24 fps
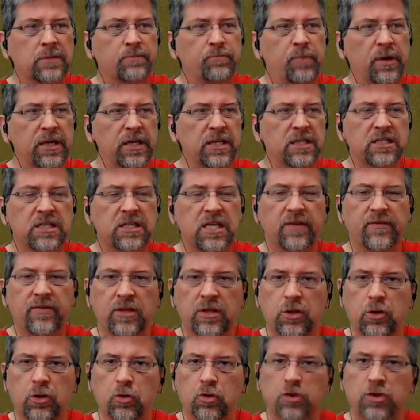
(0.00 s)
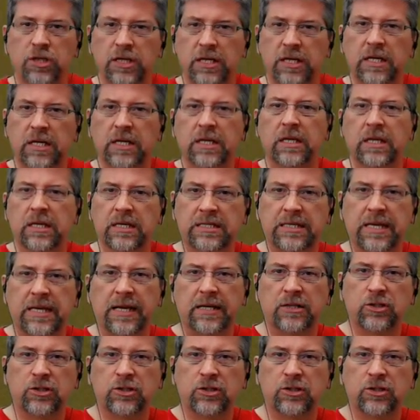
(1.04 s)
but he's giving the units in his hex